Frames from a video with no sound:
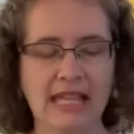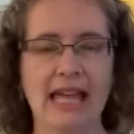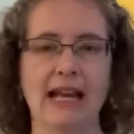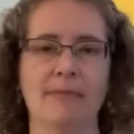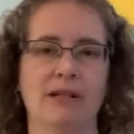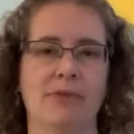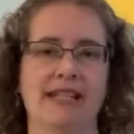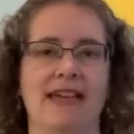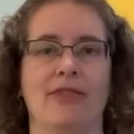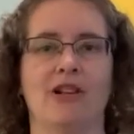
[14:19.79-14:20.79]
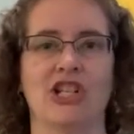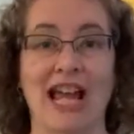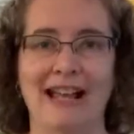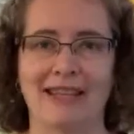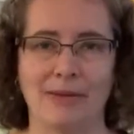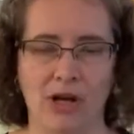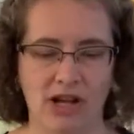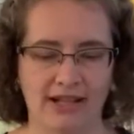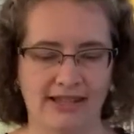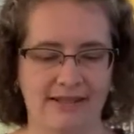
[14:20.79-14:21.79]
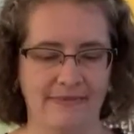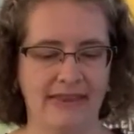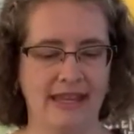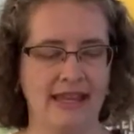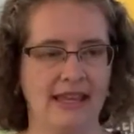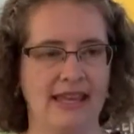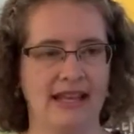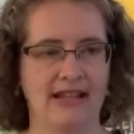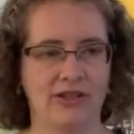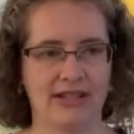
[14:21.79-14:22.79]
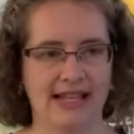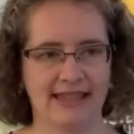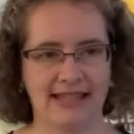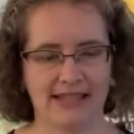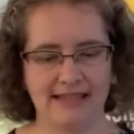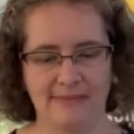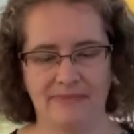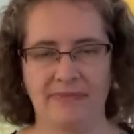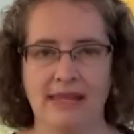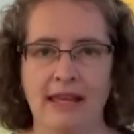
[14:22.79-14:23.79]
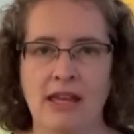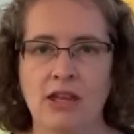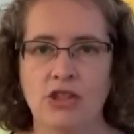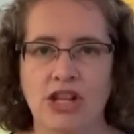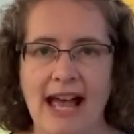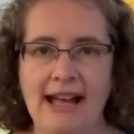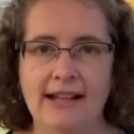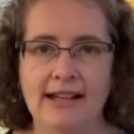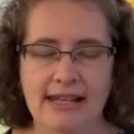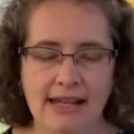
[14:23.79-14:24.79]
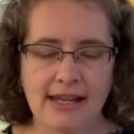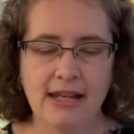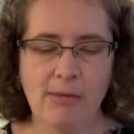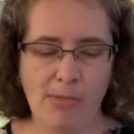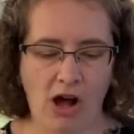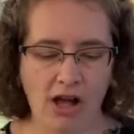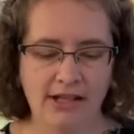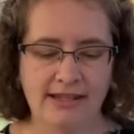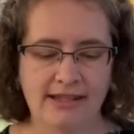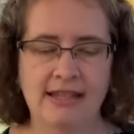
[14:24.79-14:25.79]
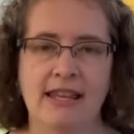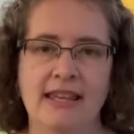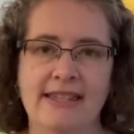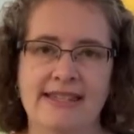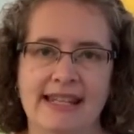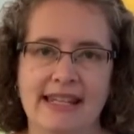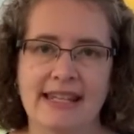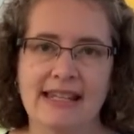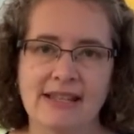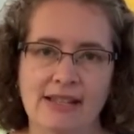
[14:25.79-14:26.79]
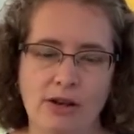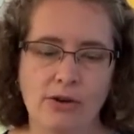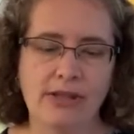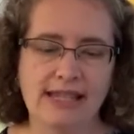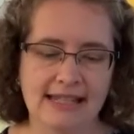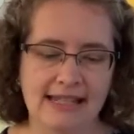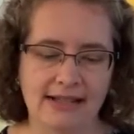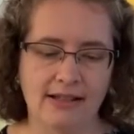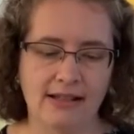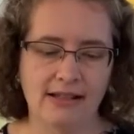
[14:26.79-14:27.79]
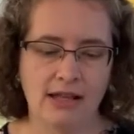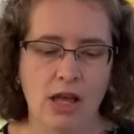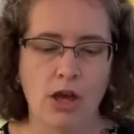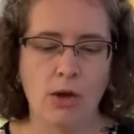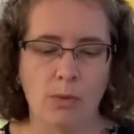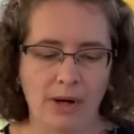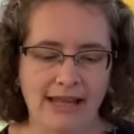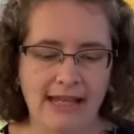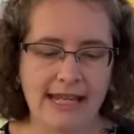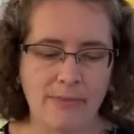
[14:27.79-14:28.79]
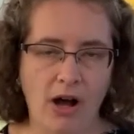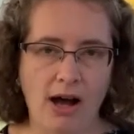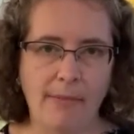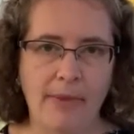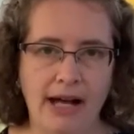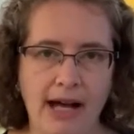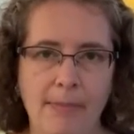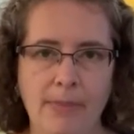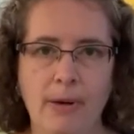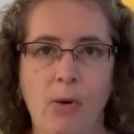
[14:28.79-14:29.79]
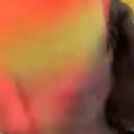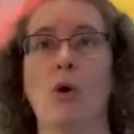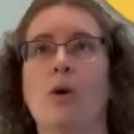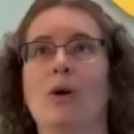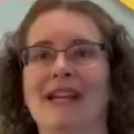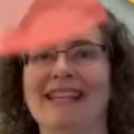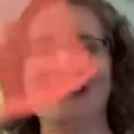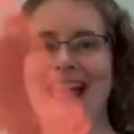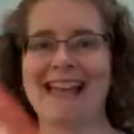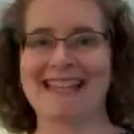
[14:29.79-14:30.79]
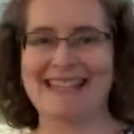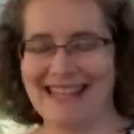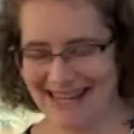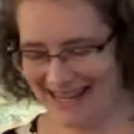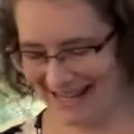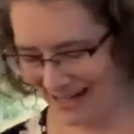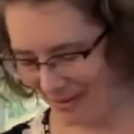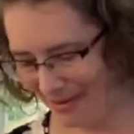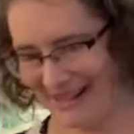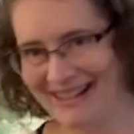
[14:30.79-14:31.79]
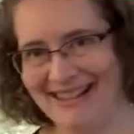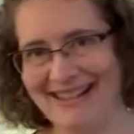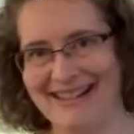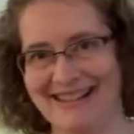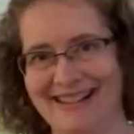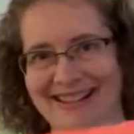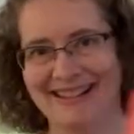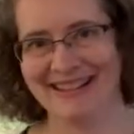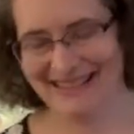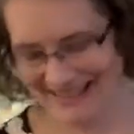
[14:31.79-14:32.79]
and I'm going to pretend they're Jack in the Box. And it goes like this. Jack in a box, sitting so still. Will he pop up? Yes, he will!